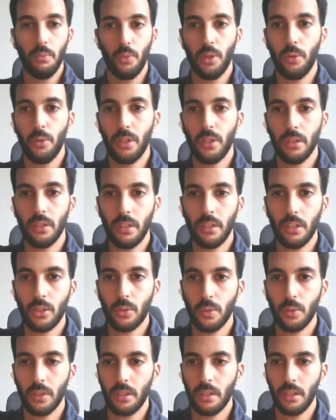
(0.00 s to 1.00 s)
were in touch
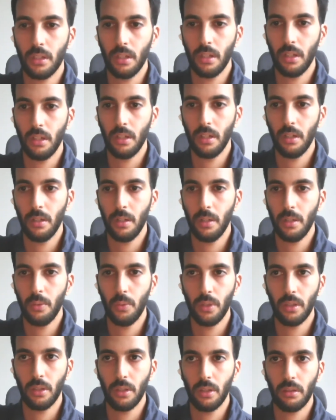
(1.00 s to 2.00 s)
with
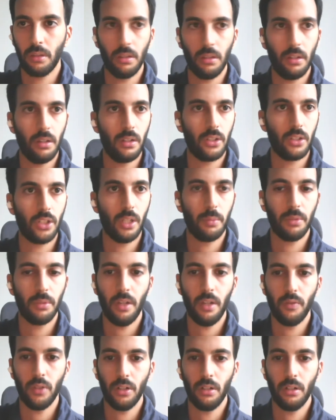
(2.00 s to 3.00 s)

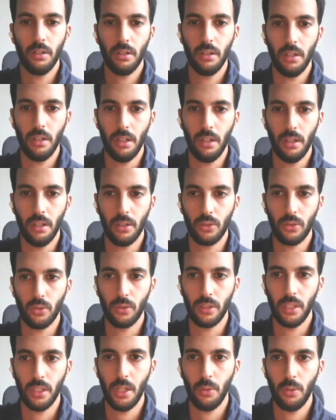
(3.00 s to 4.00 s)
Shapediver to
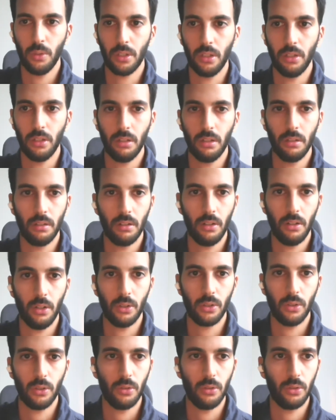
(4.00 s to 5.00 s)
see how we can
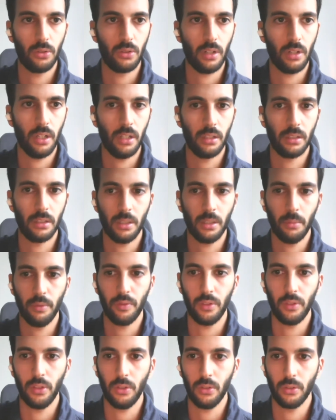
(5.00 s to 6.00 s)
also utilize some of
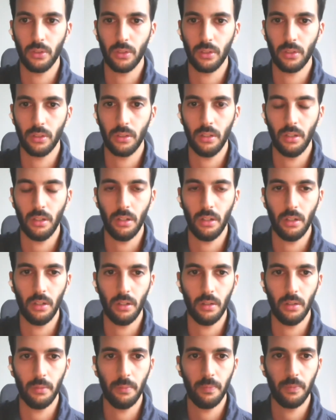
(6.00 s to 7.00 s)
those
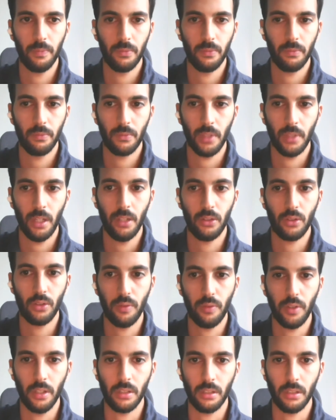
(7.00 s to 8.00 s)

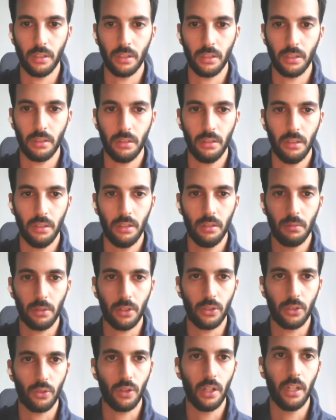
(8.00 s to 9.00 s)
interfaces,
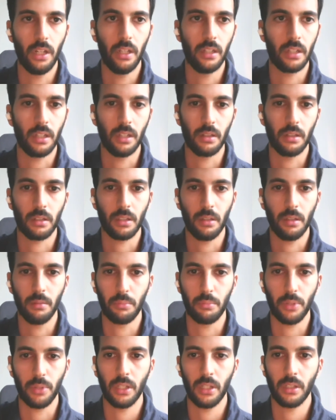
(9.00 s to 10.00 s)
because really it
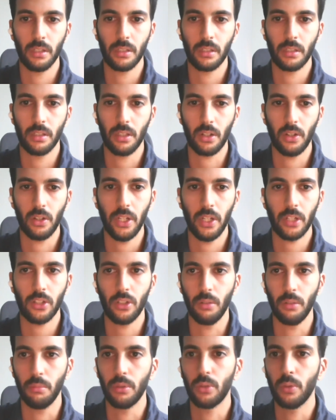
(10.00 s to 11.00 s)
brings the
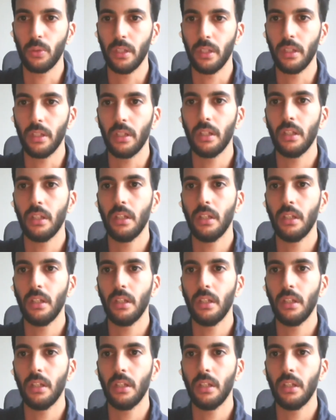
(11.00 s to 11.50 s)
connection between